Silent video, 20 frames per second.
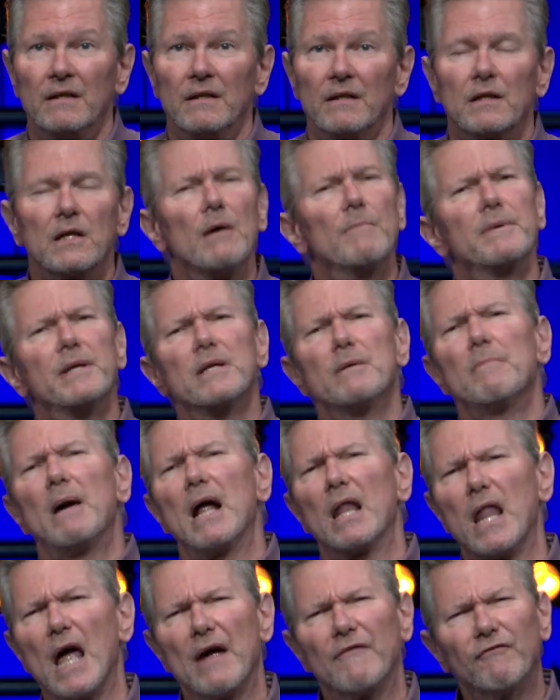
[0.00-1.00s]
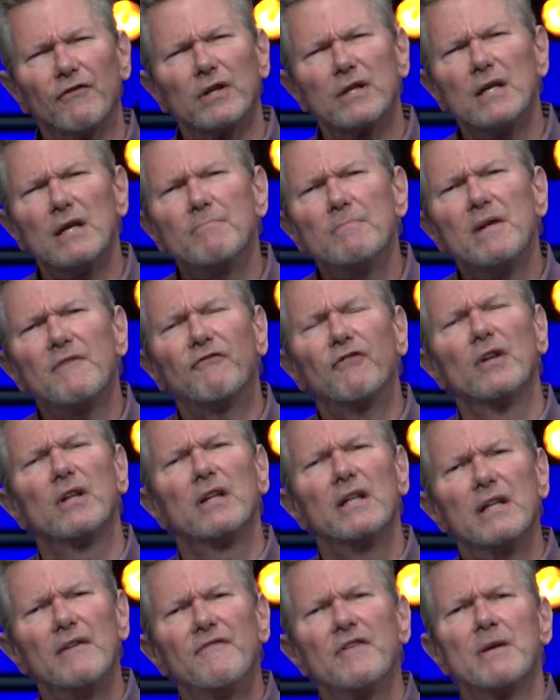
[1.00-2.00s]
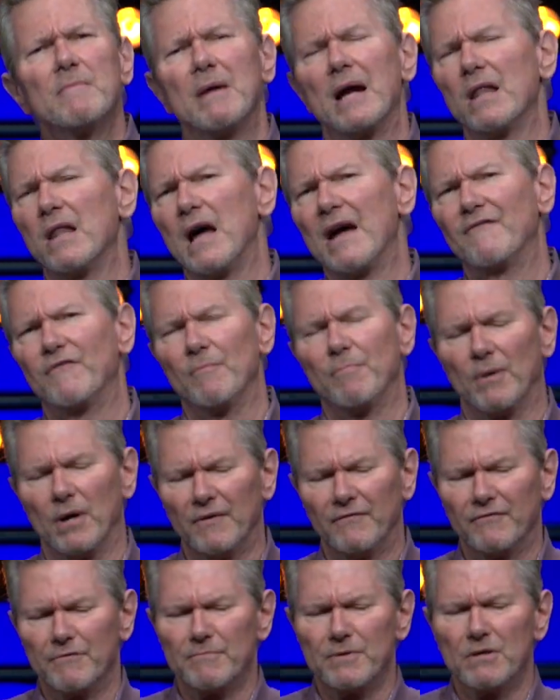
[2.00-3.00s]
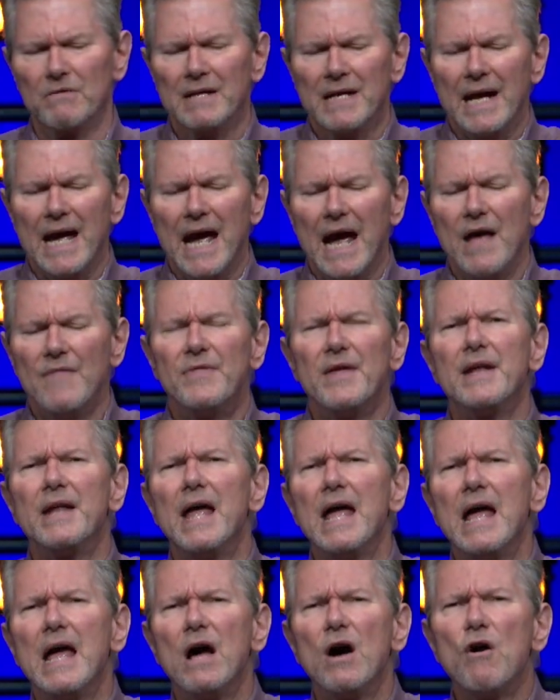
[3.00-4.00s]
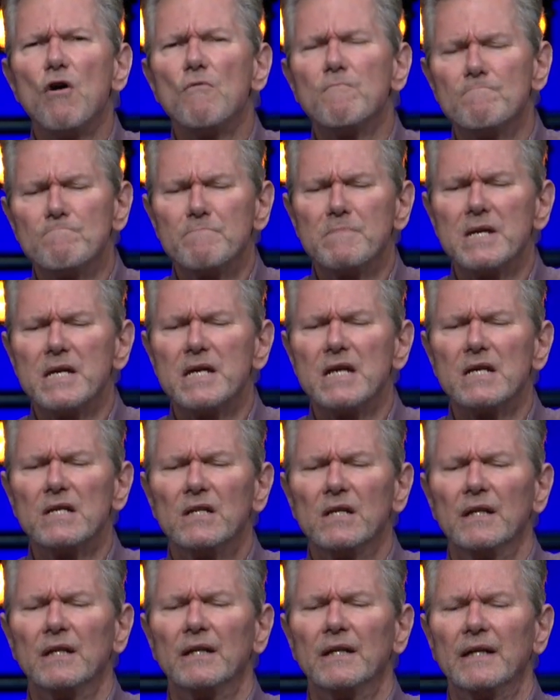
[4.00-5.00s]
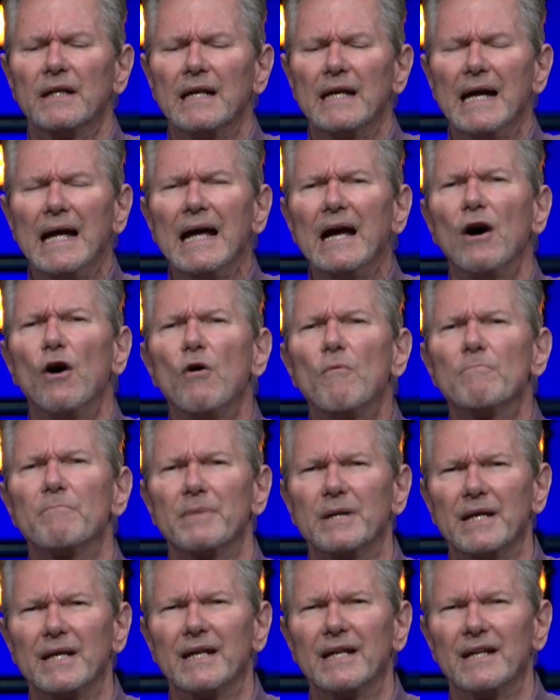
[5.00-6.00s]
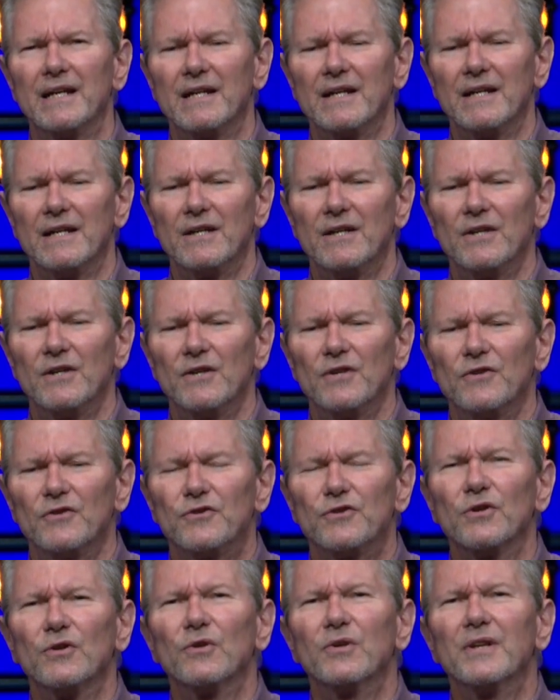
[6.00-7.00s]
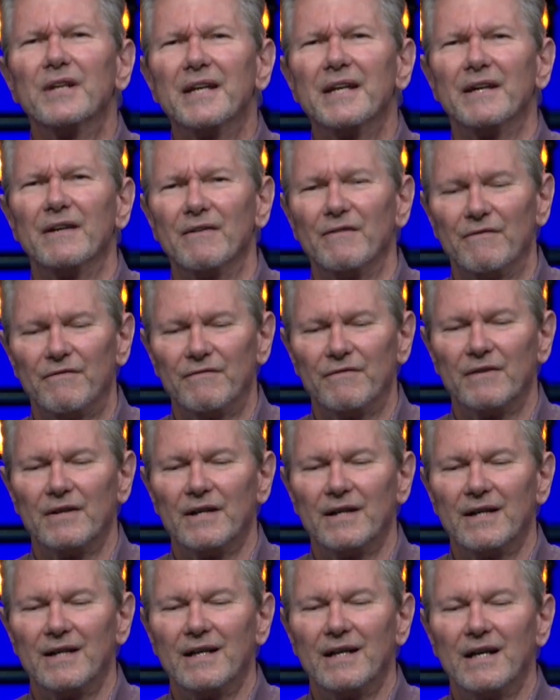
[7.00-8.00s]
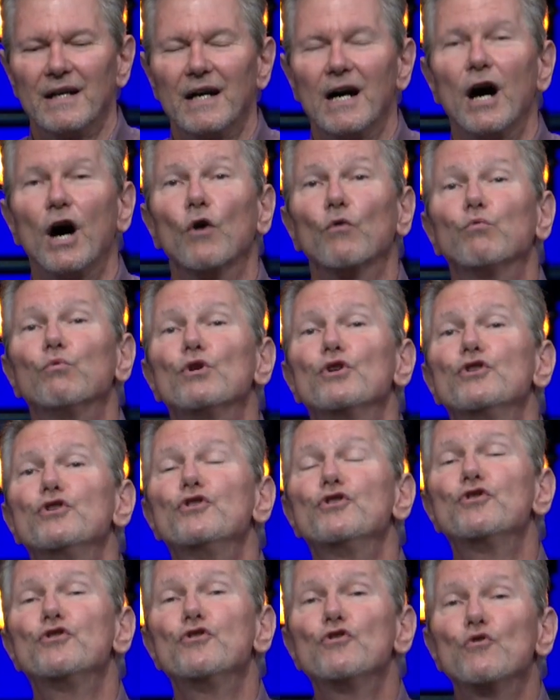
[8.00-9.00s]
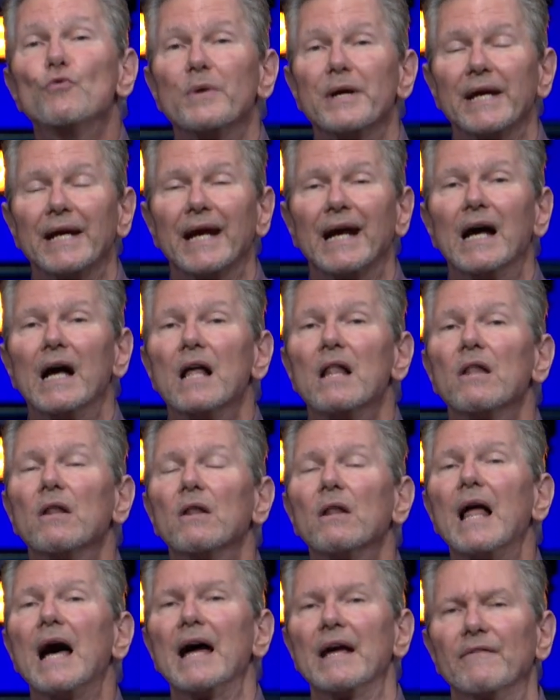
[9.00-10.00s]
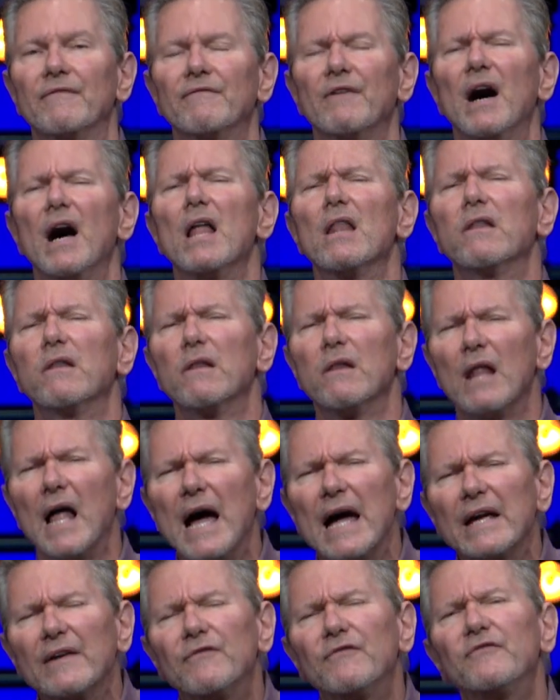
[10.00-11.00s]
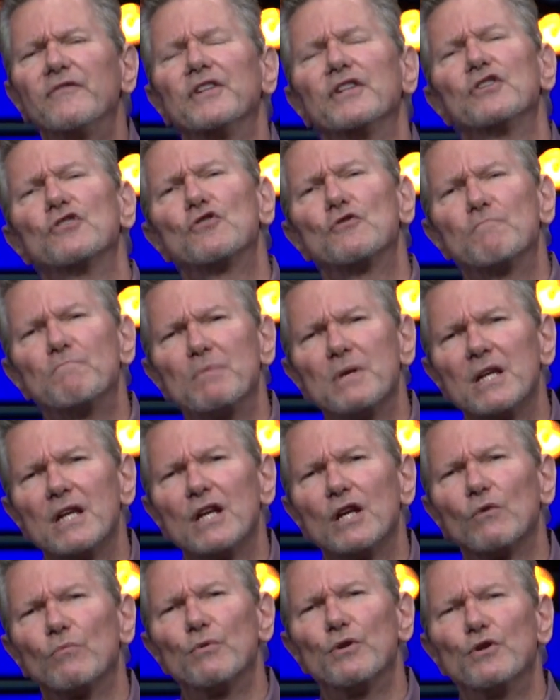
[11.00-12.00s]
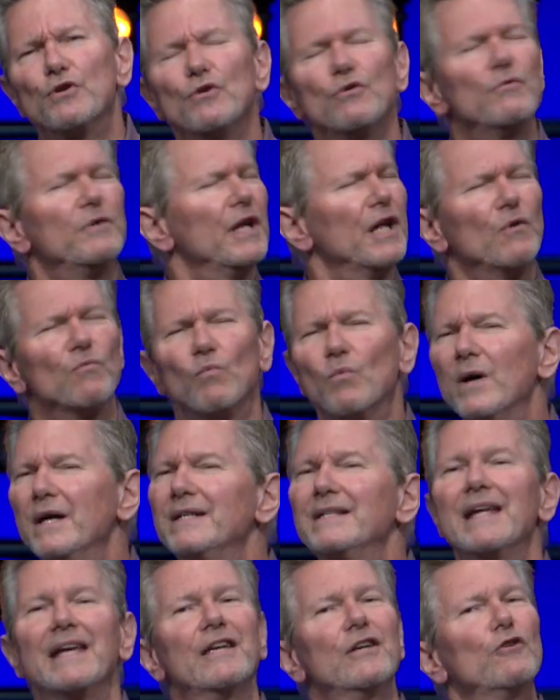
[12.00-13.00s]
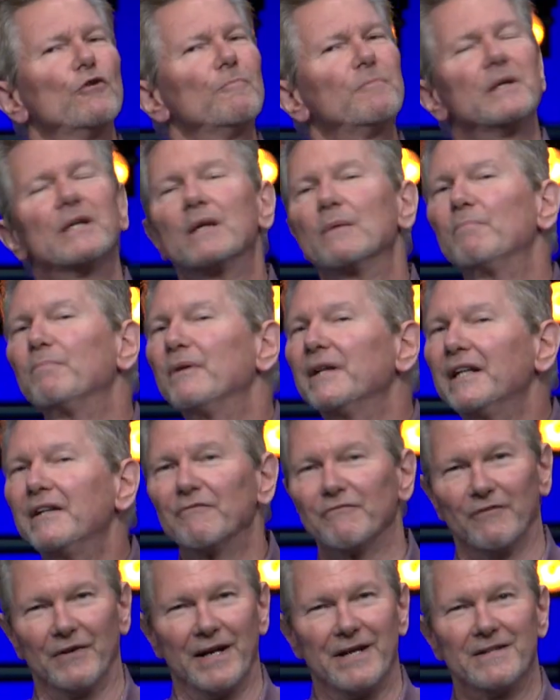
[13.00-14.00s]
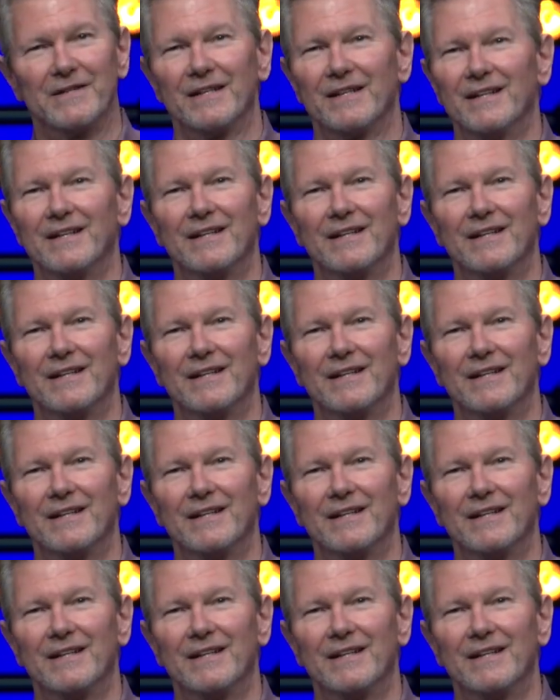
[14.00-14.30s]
Come into my life. Forgive me for living my life apart from you. And then help me, help me to live a renewing life, a life that is being renewed. And one day it'll be complete, friend.